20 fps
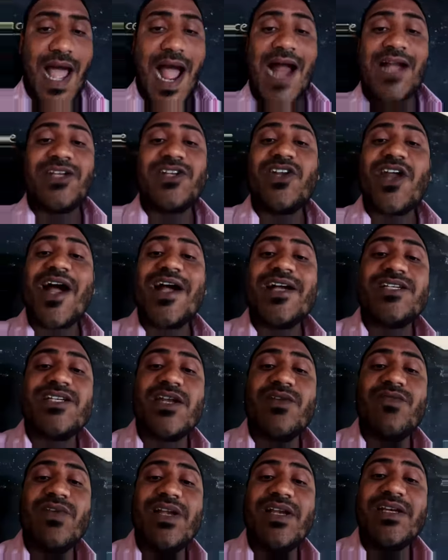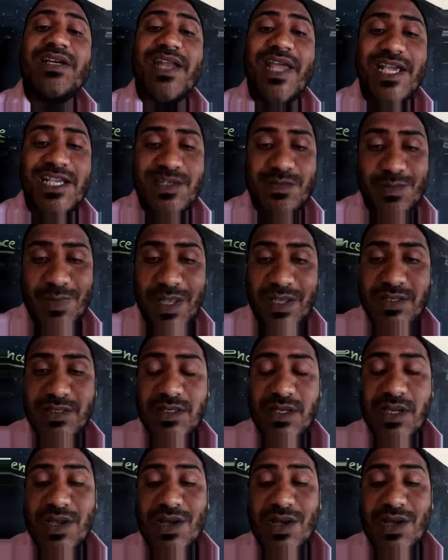attraction will take place?